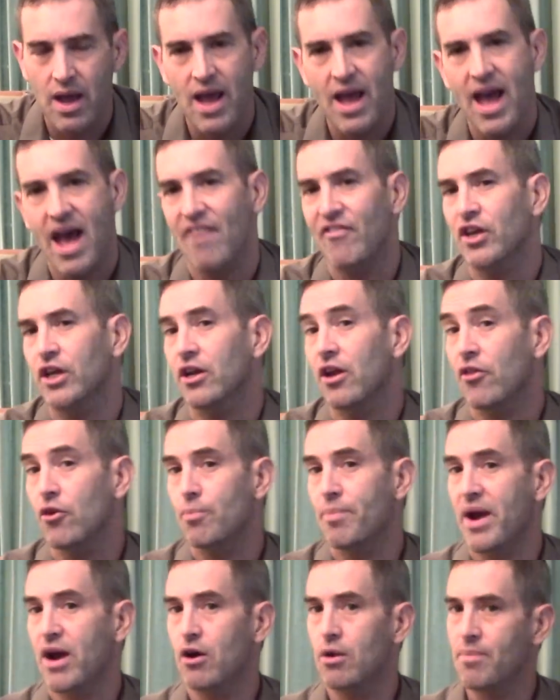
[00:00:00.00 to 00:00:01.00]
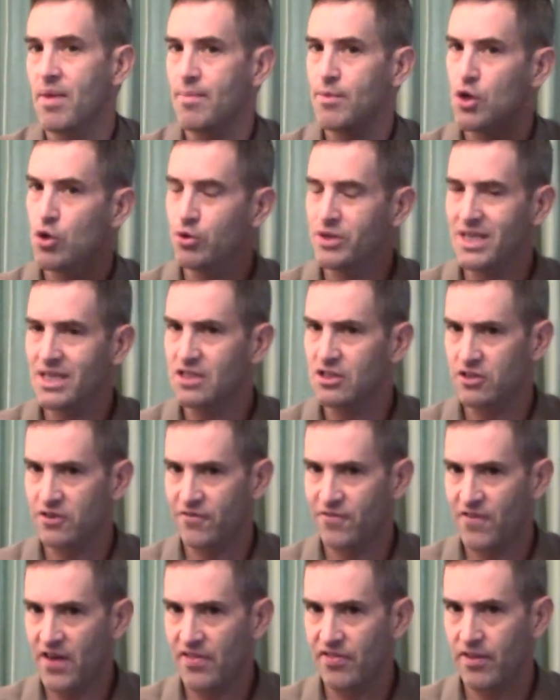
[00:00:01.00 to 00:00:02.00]
Having another parent maybe who didn't
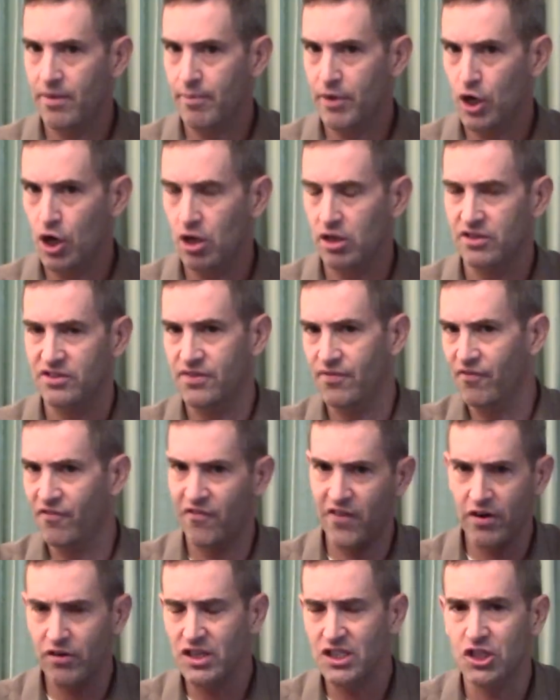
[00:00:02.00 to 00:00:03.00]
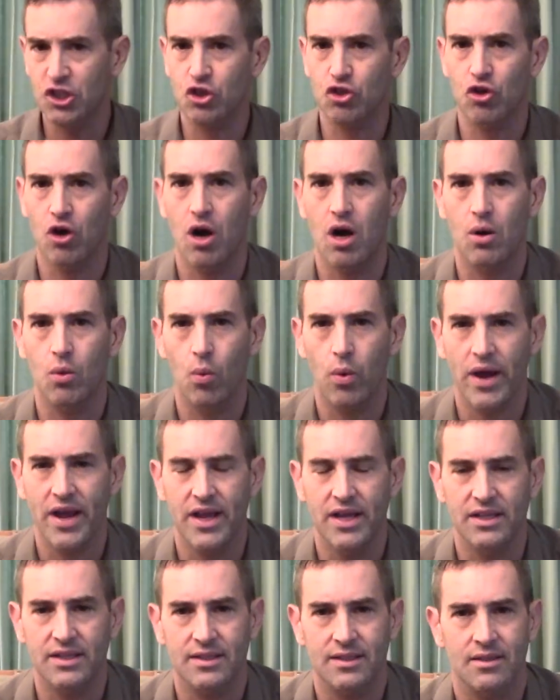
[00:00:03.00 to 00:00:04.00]
defend them at all in some very strong
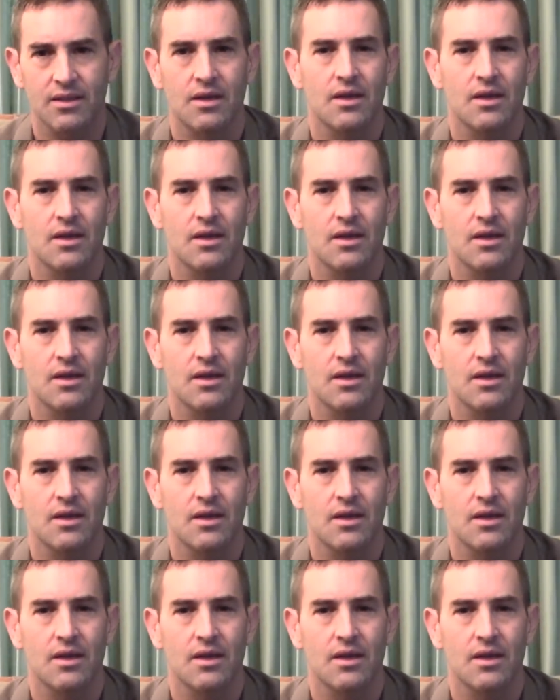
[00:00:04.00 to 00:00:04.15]
ways.